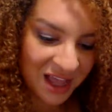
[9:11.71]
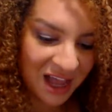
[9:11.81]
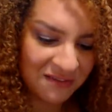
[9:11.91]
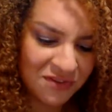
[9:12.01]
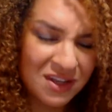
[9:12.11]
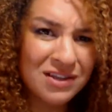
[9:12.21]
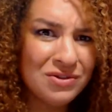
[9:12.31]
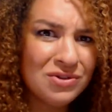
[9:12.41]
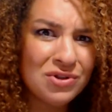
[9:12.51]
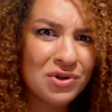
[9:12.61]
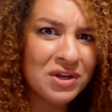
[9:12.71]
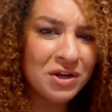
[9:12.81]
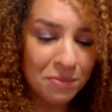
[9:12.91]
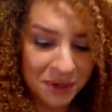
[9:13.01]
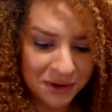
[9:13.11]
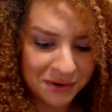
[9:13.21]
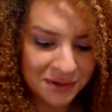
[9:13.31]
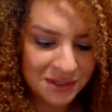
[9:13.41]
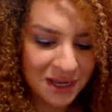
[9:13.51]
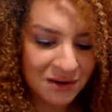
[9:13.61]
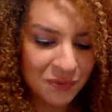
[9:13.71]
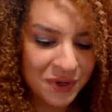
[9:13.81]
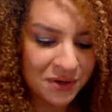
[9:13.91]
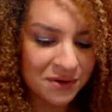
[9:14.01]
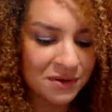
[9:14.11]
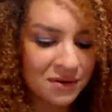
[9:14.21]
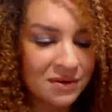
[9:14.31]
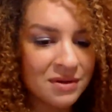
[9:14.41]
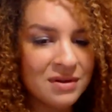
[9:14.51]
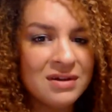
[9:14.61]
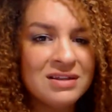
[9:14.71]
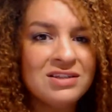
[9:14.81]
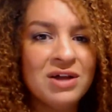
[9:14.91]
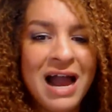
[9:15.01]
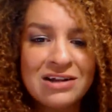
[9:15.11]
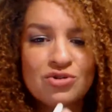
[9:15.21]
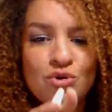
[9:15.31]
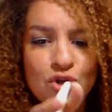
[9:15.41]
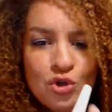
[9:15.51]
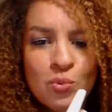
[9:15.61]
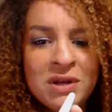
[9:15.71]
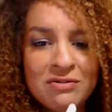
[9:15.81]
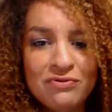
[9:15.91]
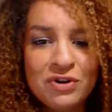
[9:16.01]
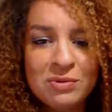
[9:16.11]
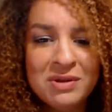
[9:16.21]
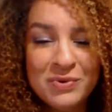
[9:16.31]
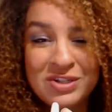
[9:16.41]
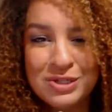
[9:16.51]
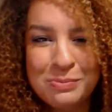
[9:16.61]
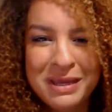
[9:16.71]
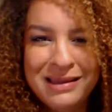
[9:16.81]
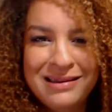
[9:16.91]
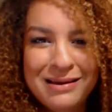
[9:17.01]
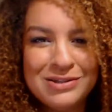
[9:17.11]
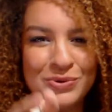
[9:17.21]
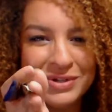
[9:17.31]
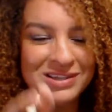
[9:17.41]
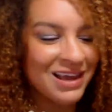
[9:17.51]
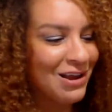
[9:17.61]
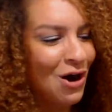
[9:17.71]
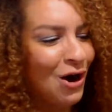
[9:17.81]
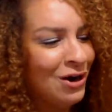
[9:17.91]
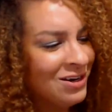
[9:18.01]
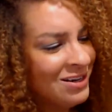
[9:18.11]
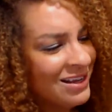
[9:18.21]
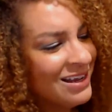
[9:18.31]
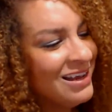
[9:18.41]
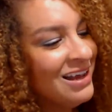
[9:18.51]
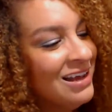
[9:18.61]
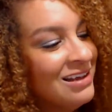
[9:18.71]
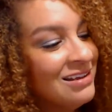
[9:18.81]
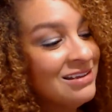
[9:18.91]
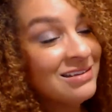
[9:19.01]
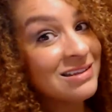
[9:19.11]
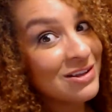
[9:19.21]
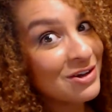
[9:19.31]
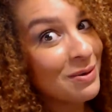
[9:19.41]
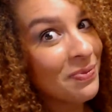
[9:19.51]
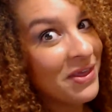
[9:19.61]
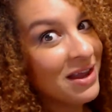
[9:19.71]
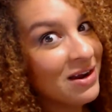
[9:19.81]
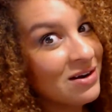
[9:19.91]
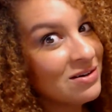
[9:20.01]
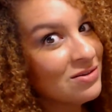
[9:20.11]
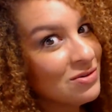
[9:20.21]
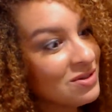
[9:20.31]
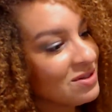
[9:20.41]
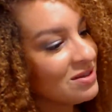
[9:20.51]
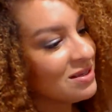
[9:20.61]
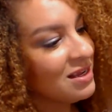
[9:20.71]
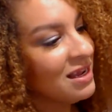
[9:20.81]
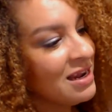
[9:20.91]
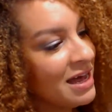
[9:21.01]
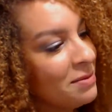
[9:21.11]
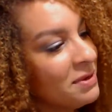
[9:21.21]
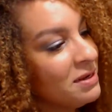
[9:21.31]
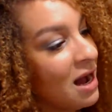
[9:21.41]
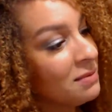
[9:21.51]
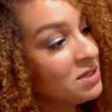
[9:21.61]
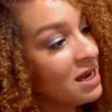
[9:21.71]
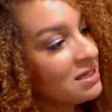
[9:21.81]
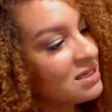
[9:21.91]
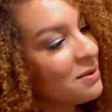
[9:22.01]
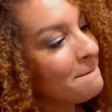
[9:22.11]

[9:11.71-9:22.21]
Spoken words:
I have to get used to looking up here. It's kind of weird because there's an actual human in front of me, which is me. So it's like hard to look up there to this inanimate object.